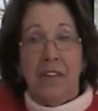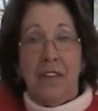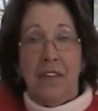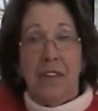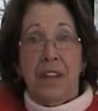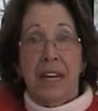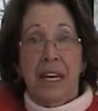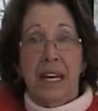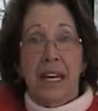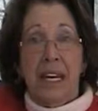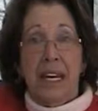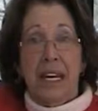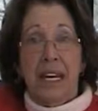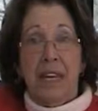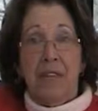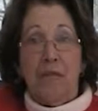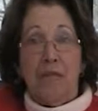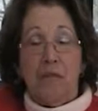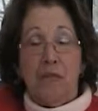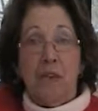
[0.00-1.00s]
the
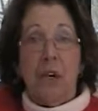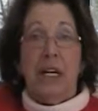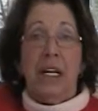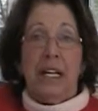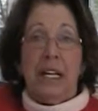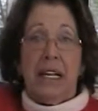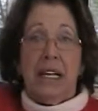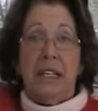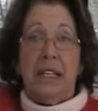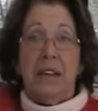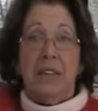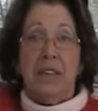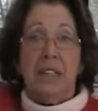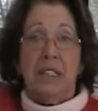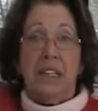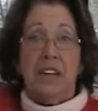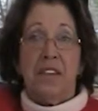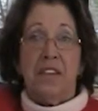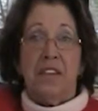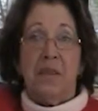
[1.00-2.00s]
really close
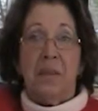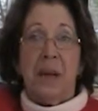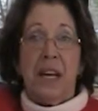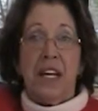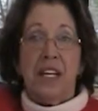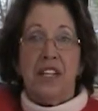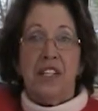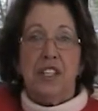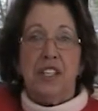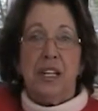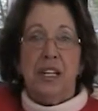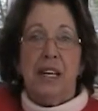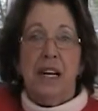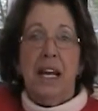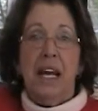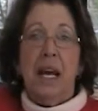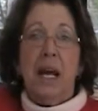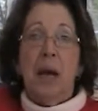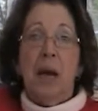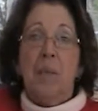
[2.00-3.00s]
information.
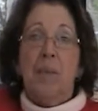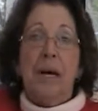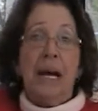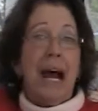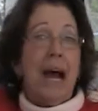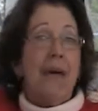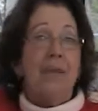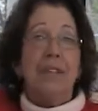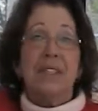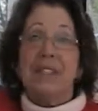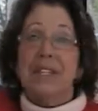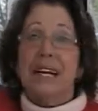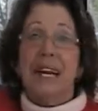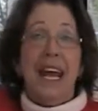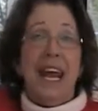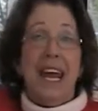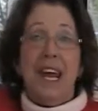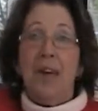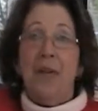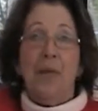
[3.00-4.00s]
But I was going to
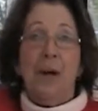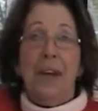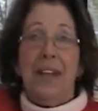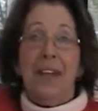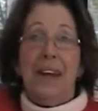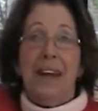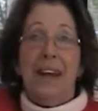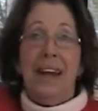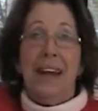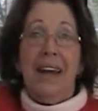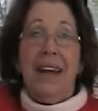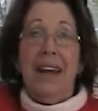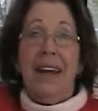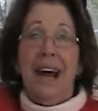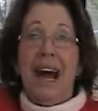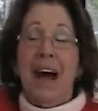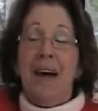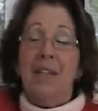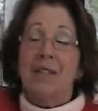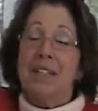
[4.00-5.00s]
hang with it.
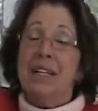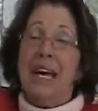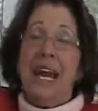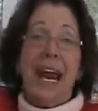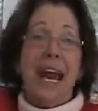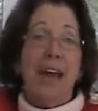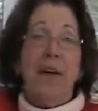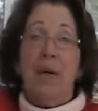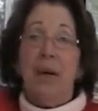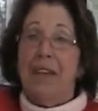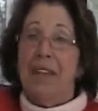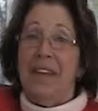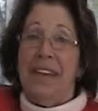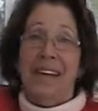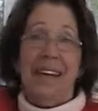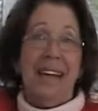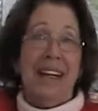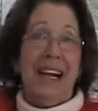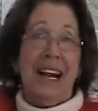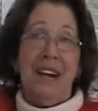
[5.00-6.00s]
I was going to hang with
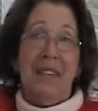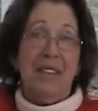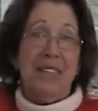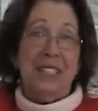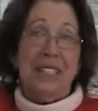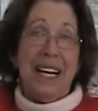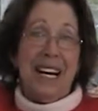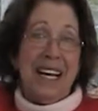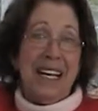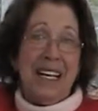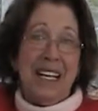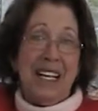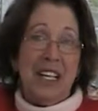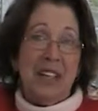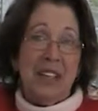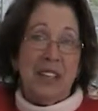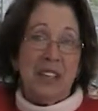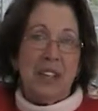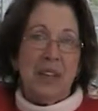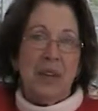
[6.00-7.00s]
it till I was 90
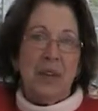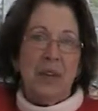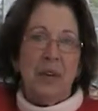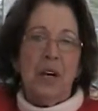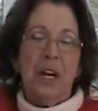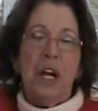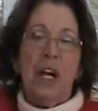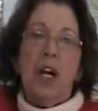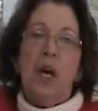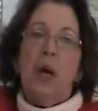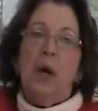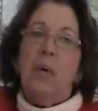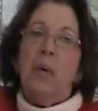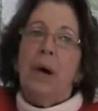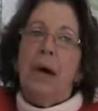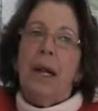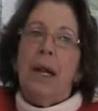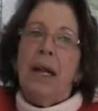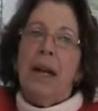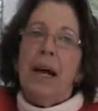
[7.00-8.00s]
years old.
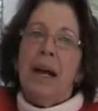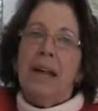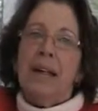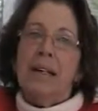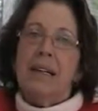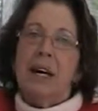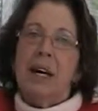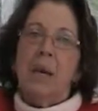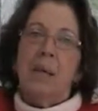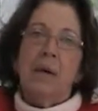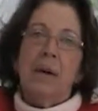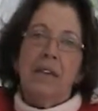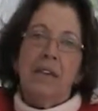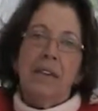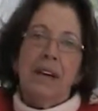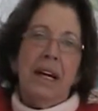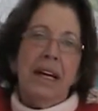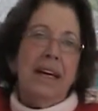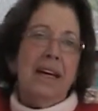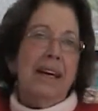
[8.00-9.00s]
Well, in October of
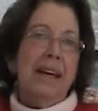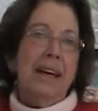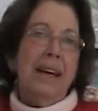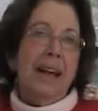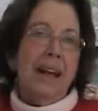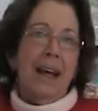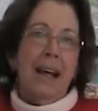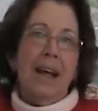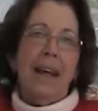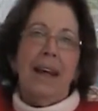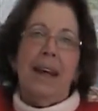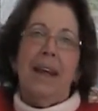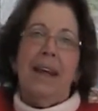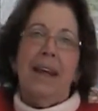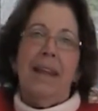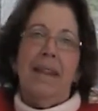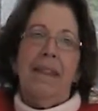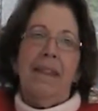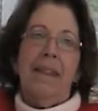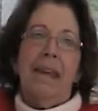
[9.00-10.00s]

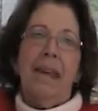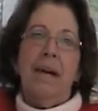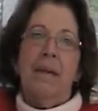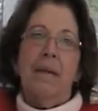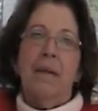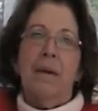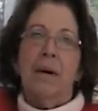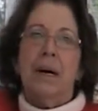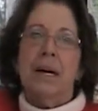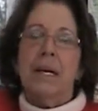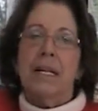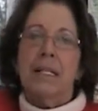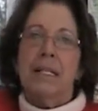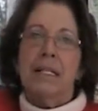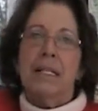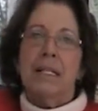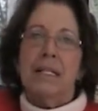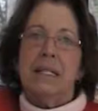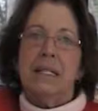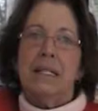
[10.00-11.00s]
1990, there
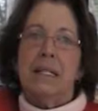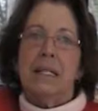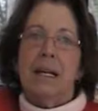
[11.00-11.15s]
was